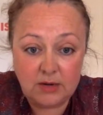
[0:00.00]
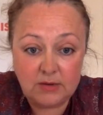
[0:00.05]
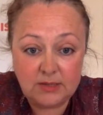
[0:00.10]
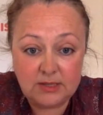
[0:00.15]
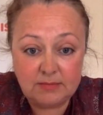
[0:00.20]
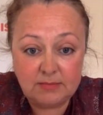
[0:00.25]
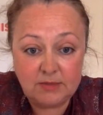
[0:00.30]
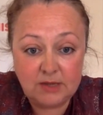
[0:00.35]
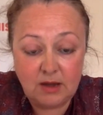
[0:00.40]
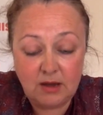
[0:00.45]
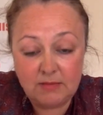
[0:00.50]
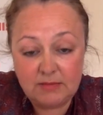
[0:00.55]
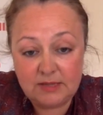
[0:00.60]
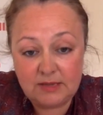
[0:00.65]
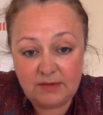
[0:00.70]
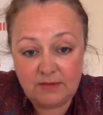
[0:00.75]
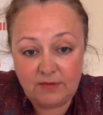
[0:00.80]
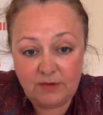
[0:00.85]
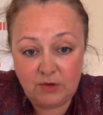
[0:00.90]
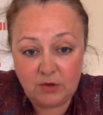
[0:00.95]
Sometimes
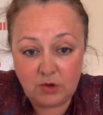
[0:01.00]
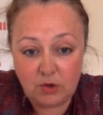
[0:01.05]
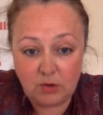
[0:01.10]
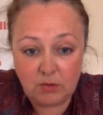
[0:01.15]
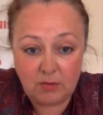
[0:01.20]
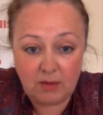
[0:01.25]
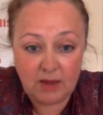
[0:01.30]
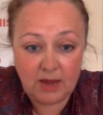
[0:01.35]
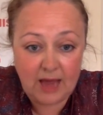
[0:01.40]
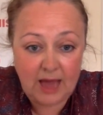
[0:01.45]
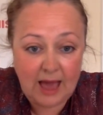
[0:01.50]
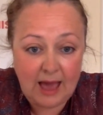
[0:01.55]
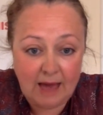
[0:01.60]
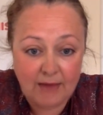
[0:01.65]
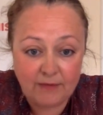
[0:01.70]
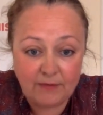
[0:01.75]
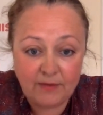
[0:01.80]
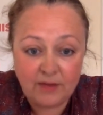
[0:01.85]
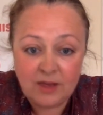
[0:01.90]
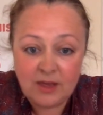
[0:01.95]
if your dog might
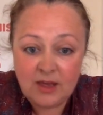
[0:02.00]
have